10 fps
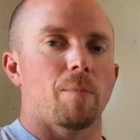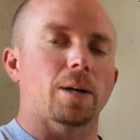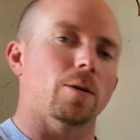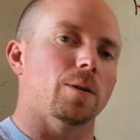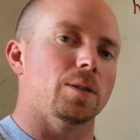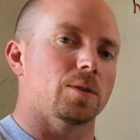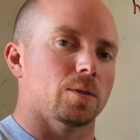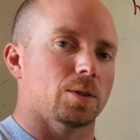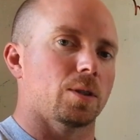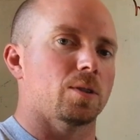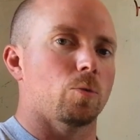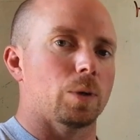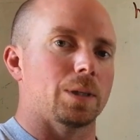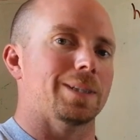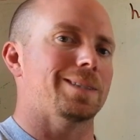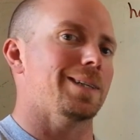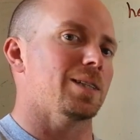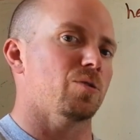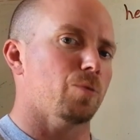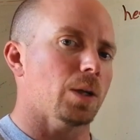microgreens don't start to wilt and they stay
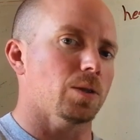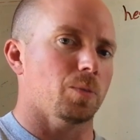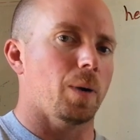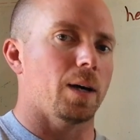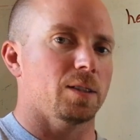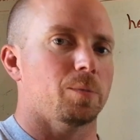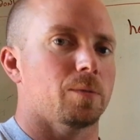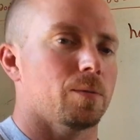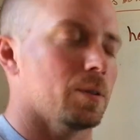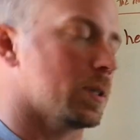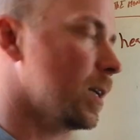as fresh as possible for the